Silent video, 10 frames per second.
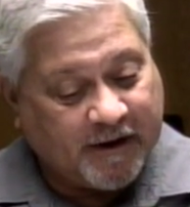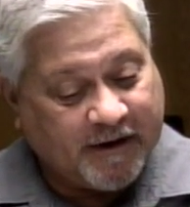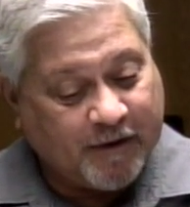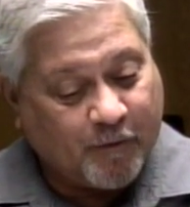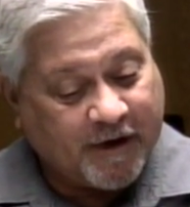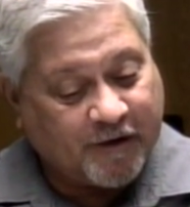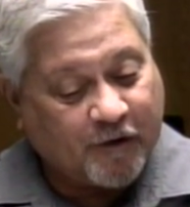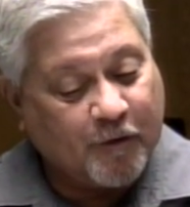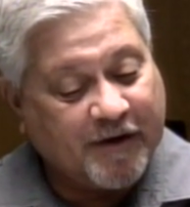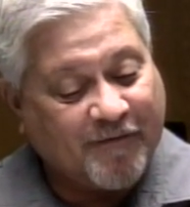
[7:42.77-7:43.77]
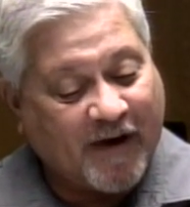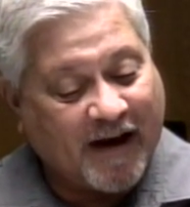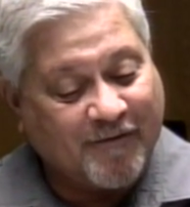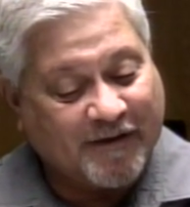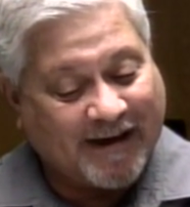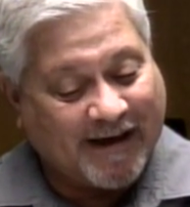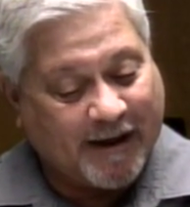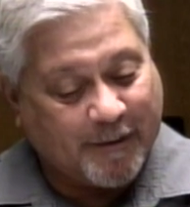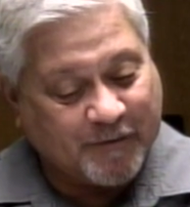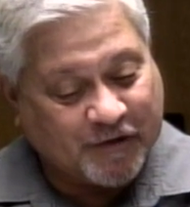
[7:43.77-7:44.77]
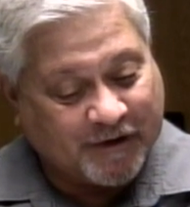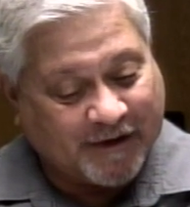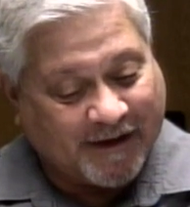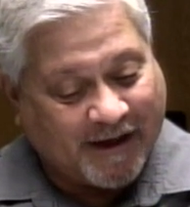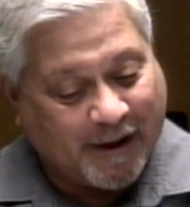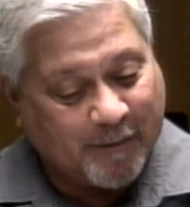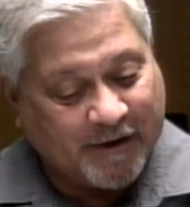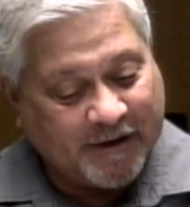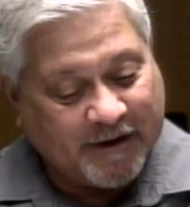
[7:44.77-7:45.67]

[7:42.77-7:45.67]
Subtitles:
He ran 35 times in the game.